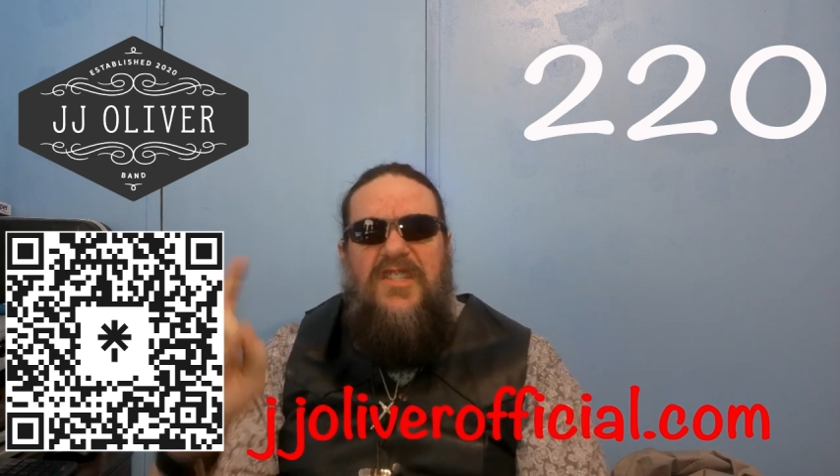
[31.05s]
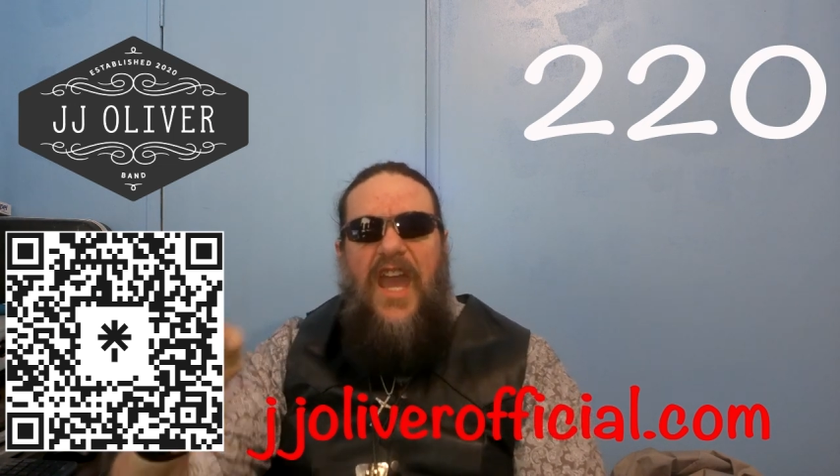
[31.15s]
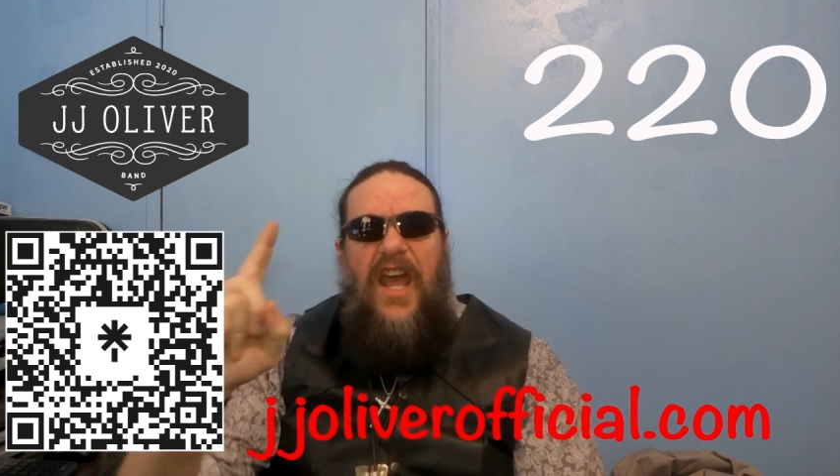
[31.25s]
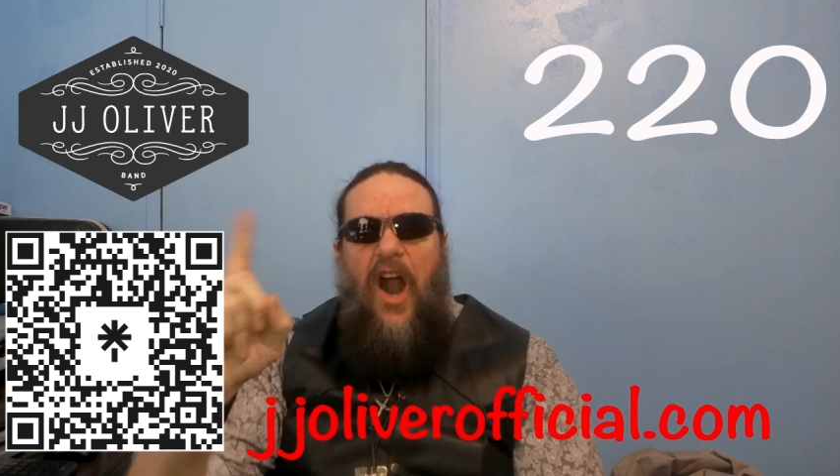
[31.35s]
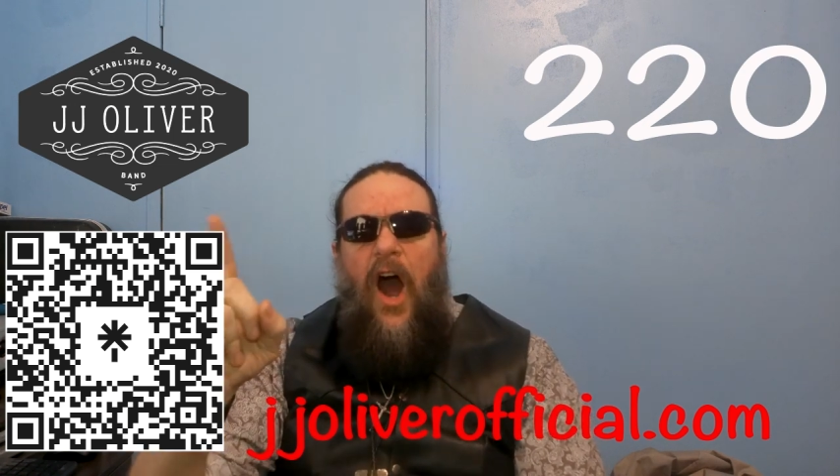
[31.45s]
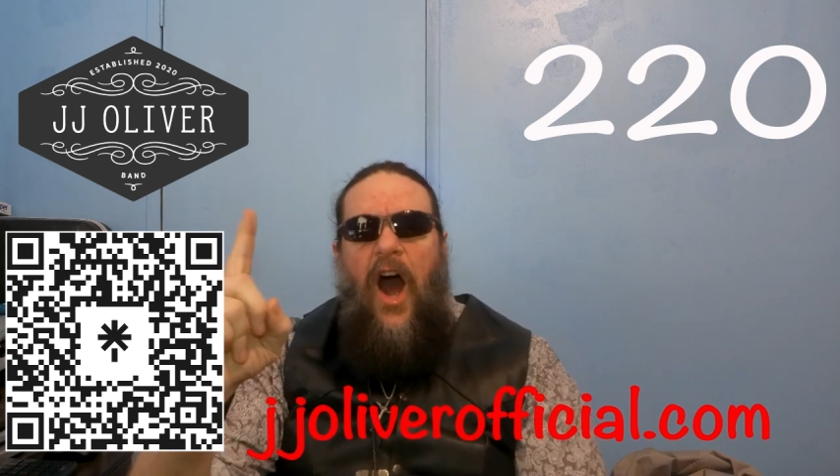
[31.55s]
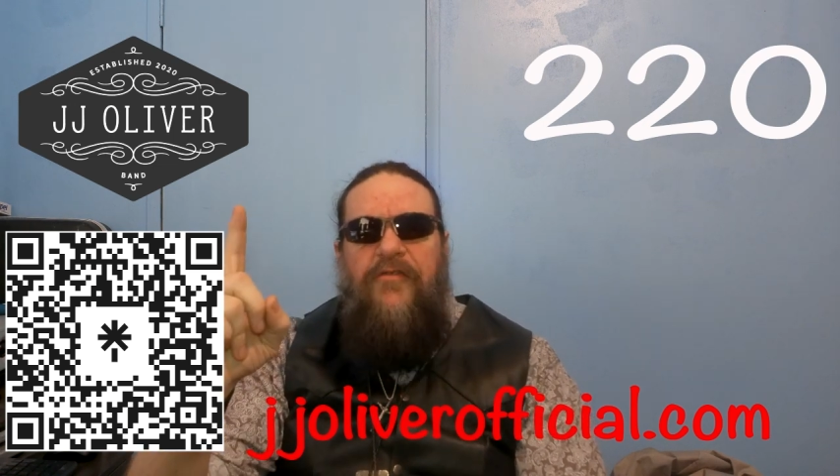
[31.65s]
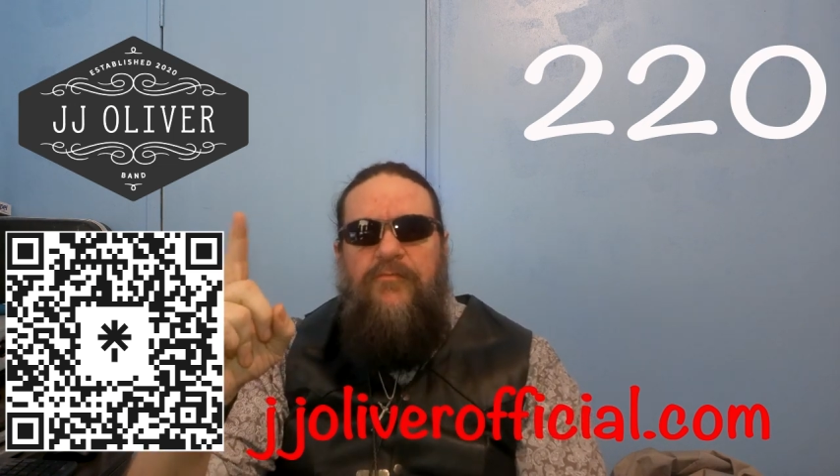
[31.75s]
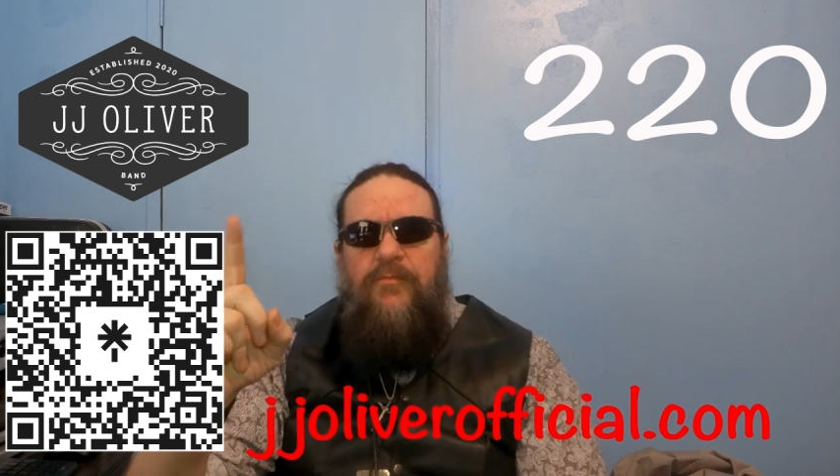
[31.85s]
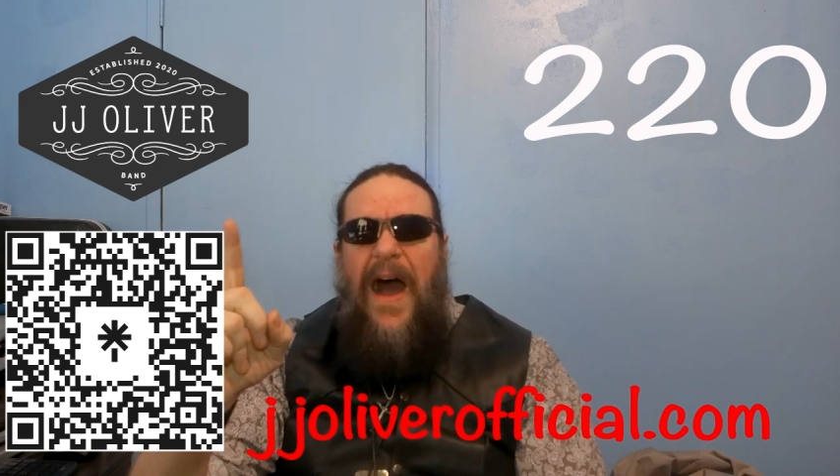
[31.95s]
Get
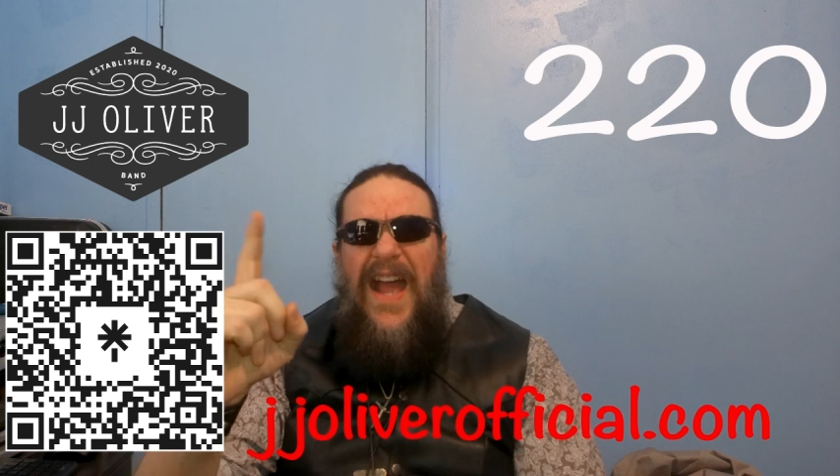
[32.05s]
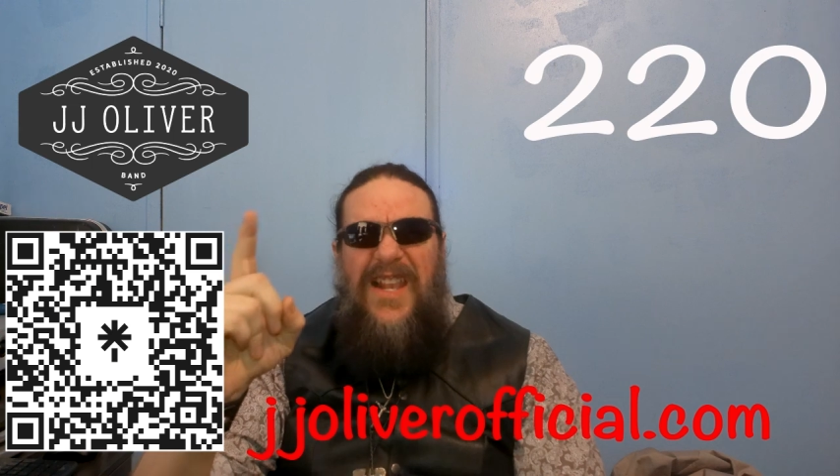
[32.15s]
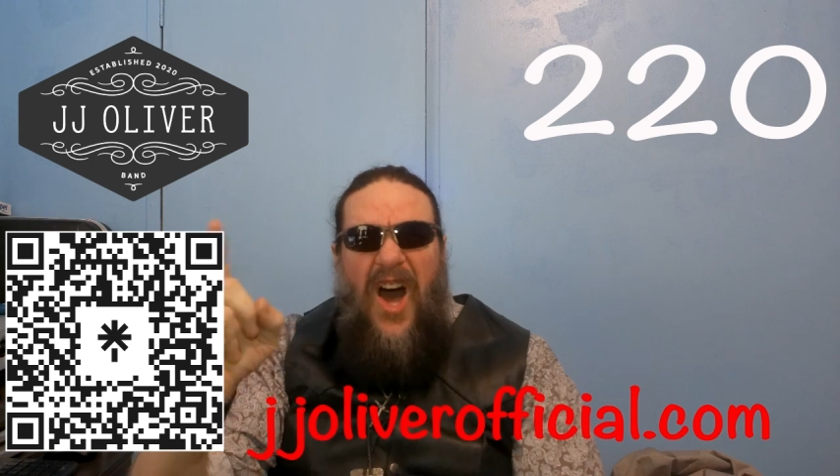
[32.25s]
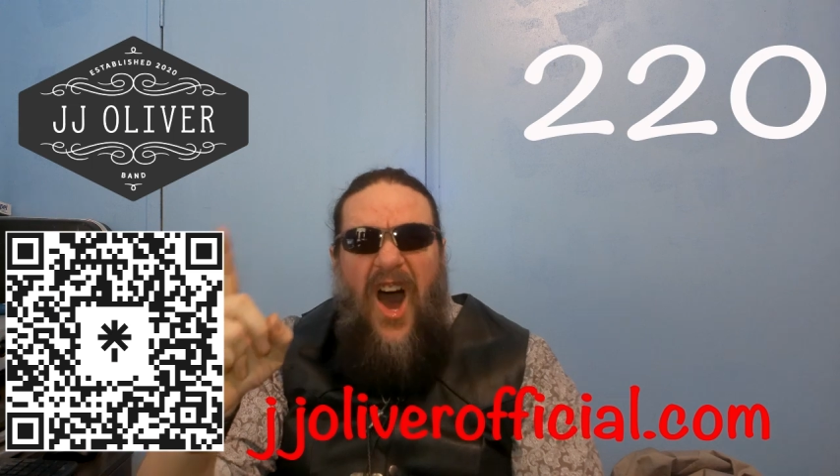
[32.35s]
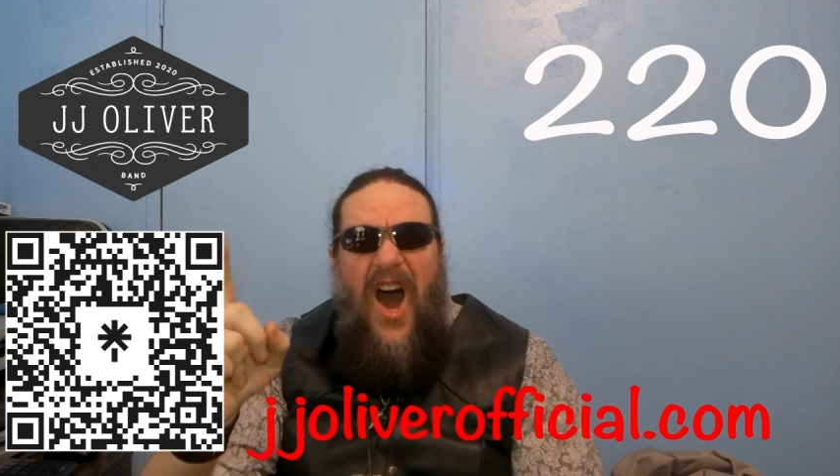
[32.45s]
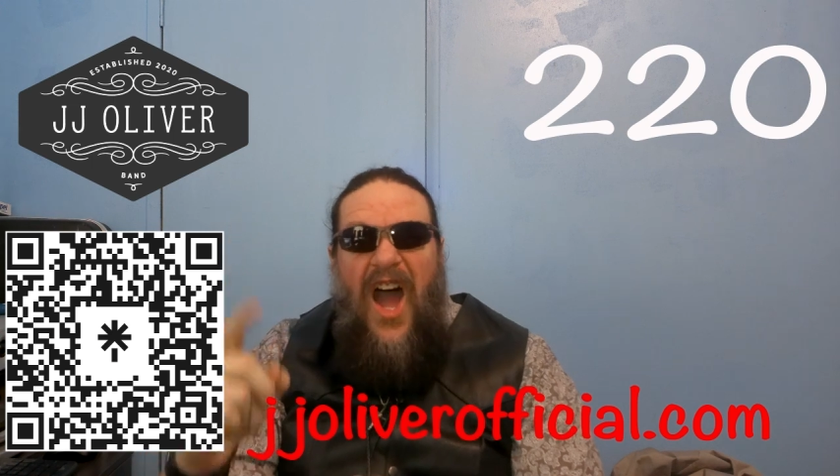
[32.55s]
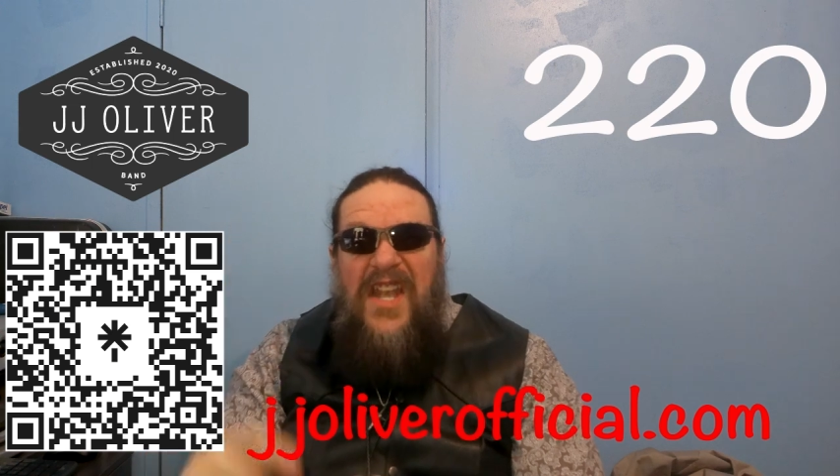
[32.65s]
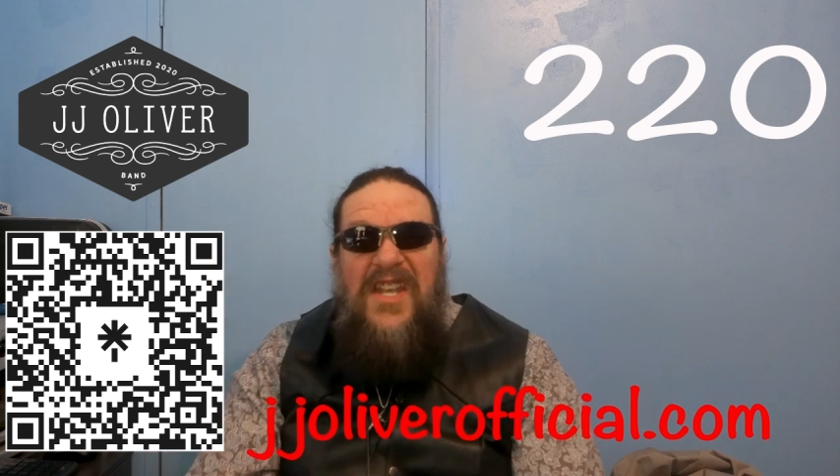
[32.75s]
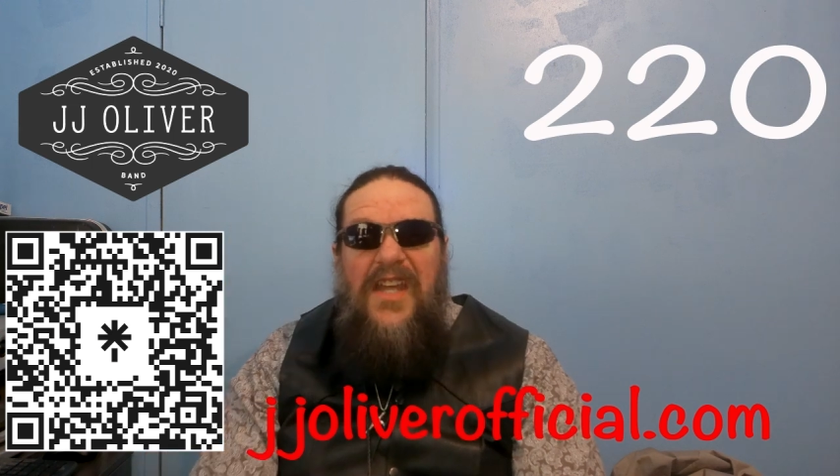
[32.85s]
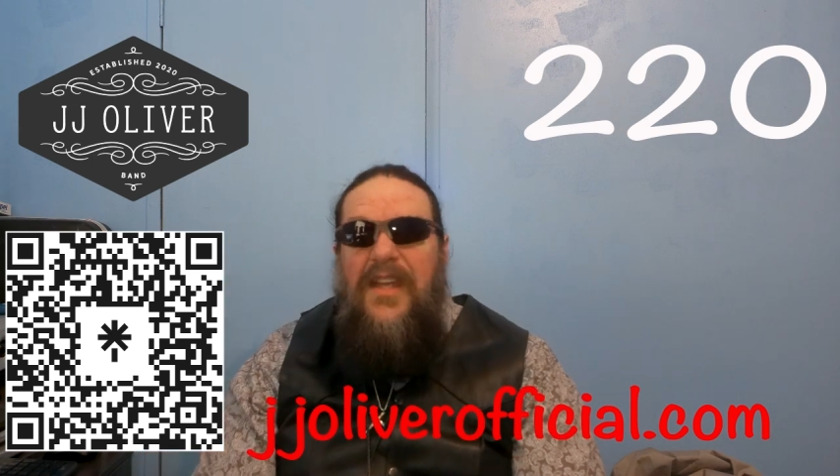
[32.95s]
off my
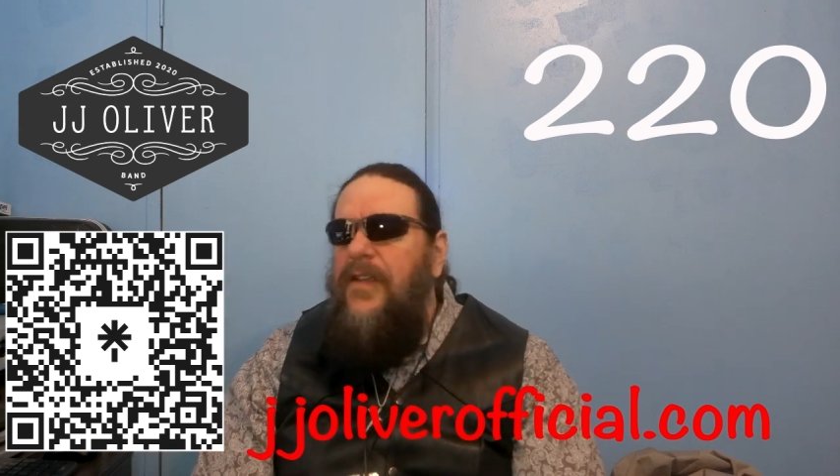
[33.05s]
lawn.